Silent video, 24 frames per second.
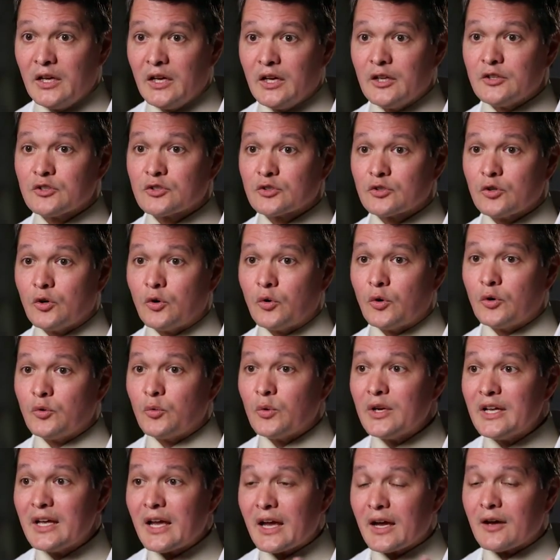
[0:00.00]
And so when
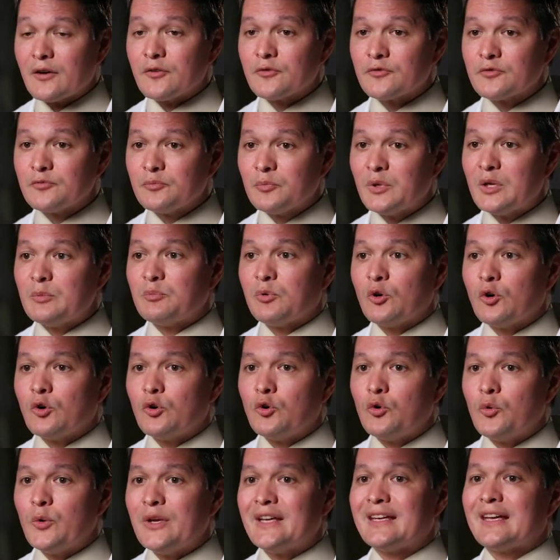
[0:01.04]
we have
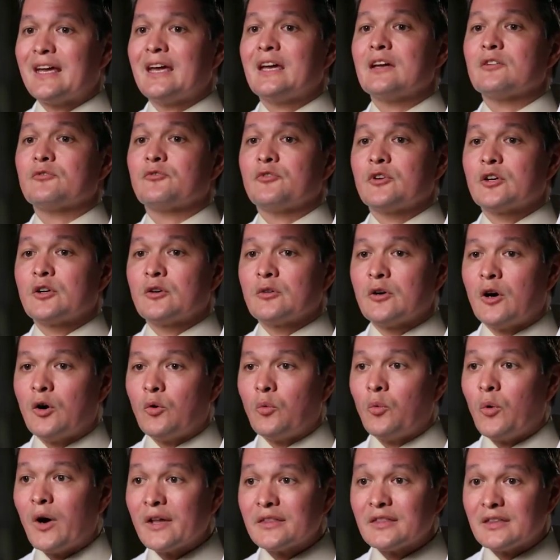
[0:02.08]
people who we can't figure
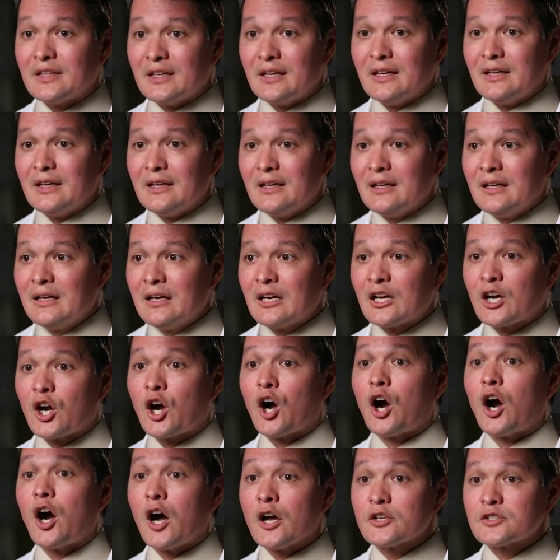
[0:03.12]
out what the
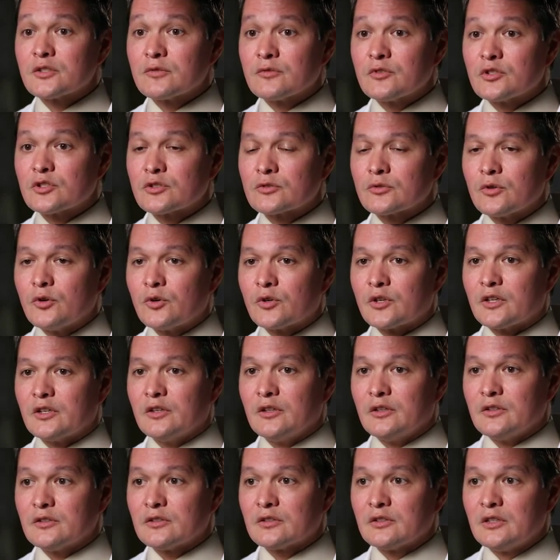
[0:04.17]
cause of the stroke
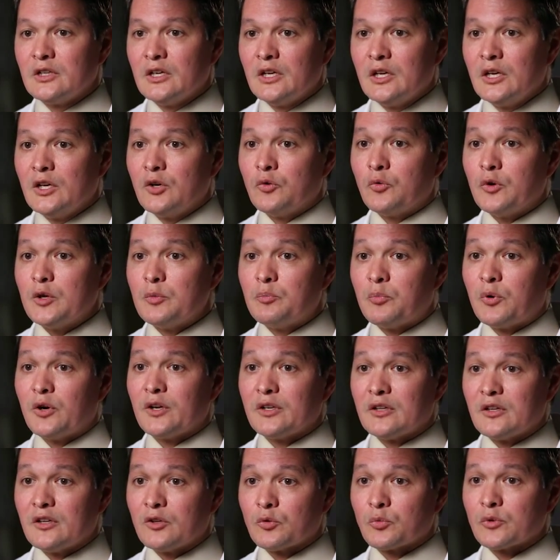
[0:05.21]
is, we
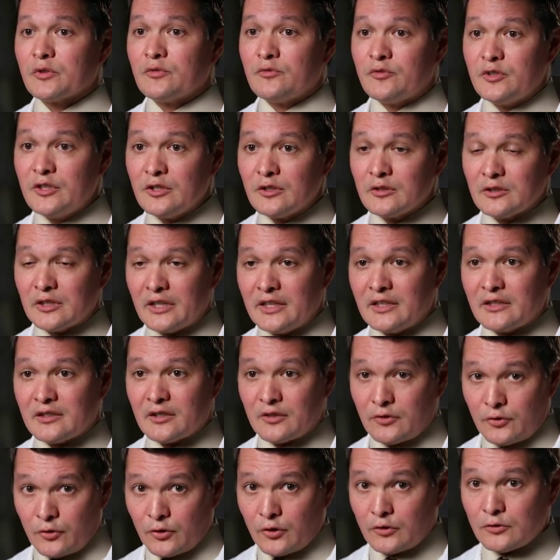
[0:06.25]
put the reveal
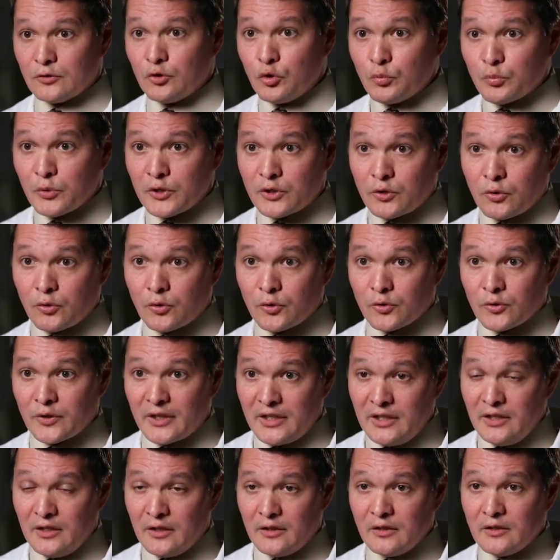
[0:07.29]
link or the loop recorder
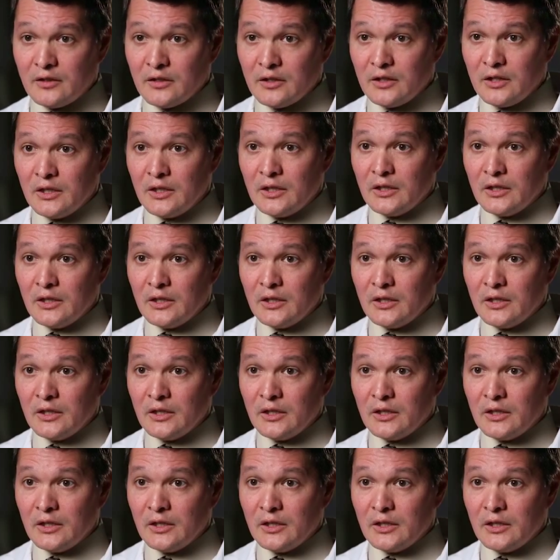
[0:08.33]
in